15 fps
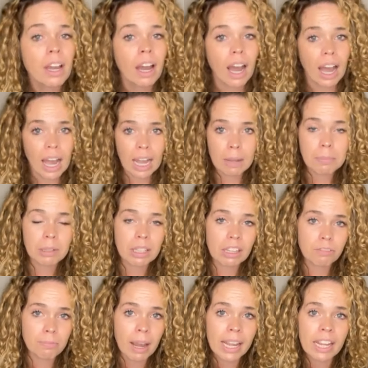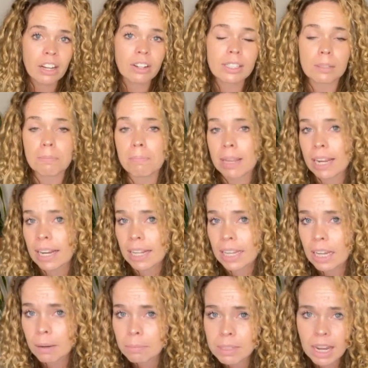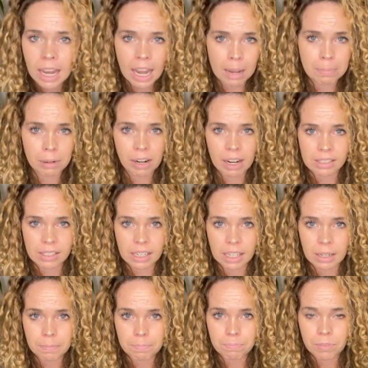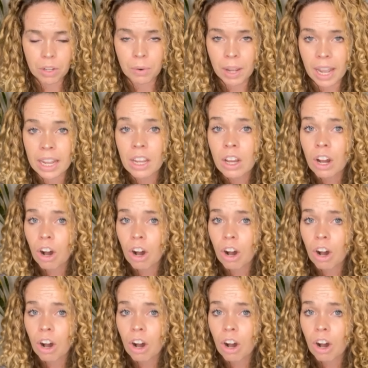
I believe my hair is medium to high porosity, okay?